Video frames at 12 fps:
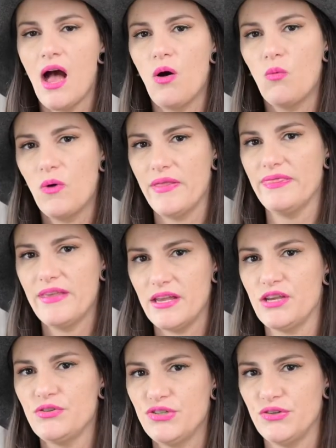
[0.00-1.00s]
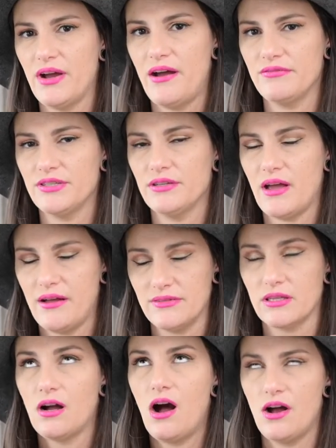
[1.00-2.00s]
One thing you do have to, I have
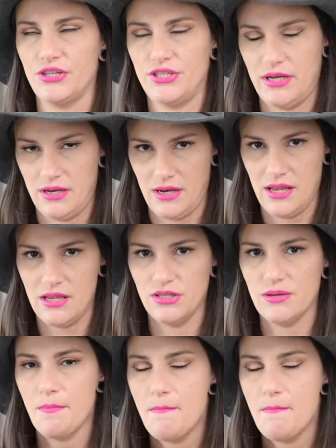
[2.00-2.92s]
to caution is